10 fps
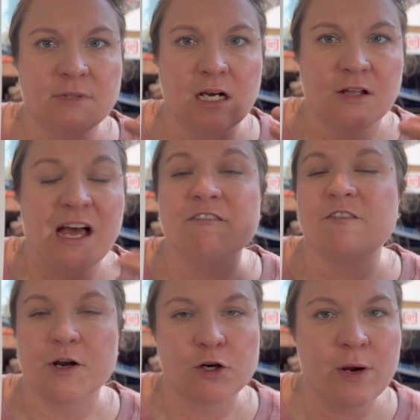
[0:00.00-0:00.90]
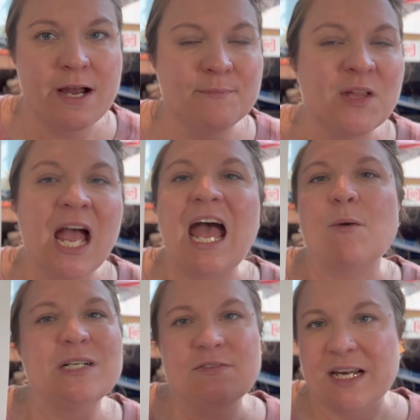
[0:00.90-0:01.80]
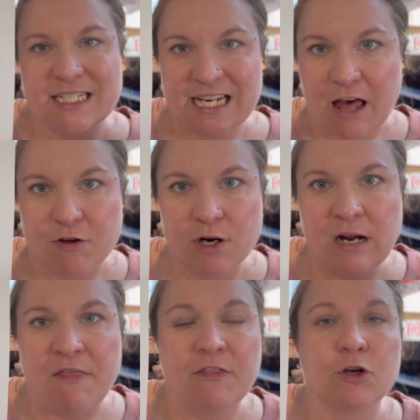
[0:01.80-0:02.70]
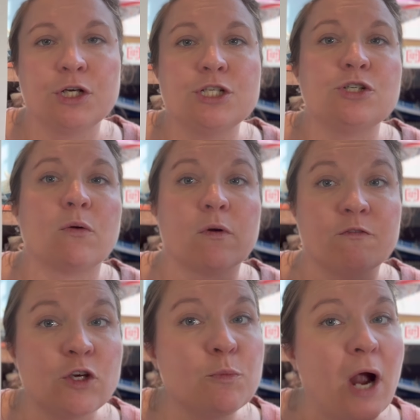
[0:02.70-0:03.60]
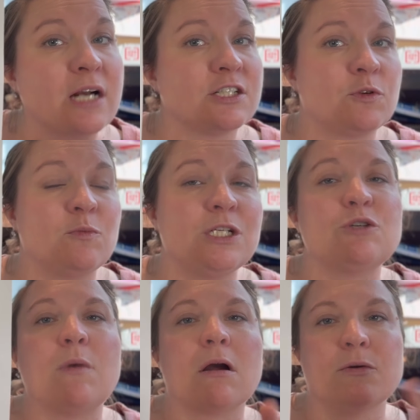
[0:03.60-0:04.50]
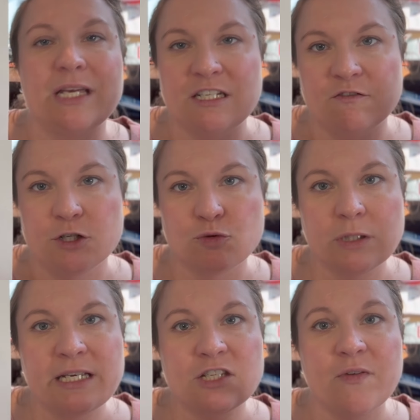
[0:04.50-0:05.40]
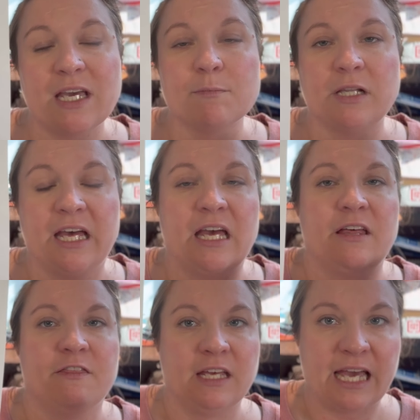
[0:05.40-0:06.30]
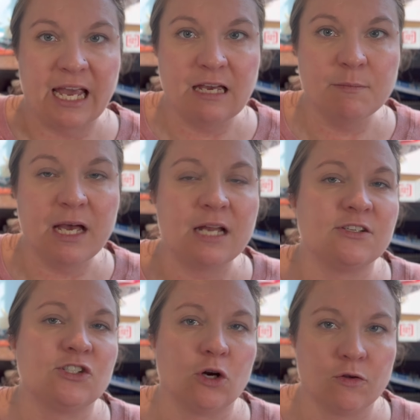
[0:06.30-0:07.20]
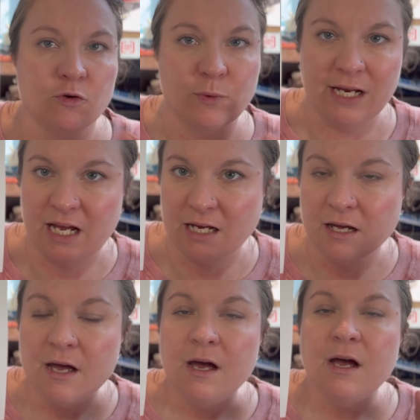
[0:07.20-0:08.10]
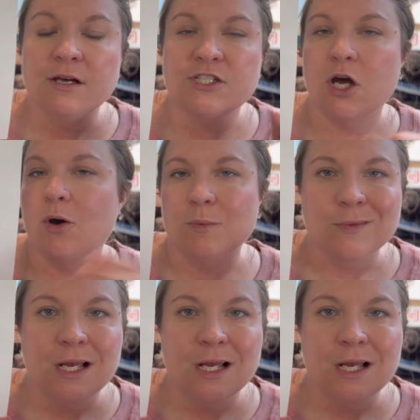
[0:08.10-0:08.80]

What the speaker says: that phonogram, and we did that together, and then they're going to do a review practice with me tomorrow individually so they can play the game and start the reading. So